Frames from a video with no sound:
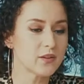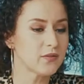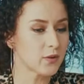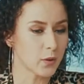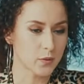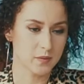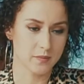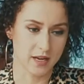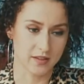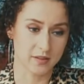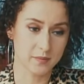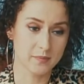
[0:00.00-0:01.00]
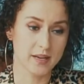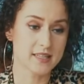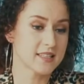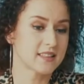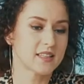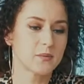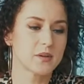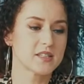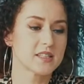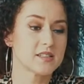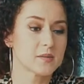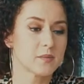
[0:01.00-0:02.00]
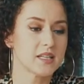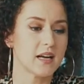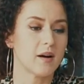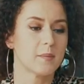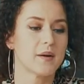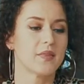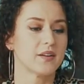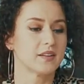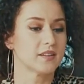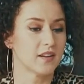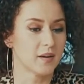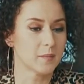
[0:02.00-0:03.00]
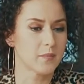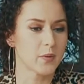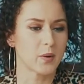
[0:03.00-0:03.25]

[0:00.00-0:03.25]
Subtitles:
forward manner, basically wanting to meet up at the club,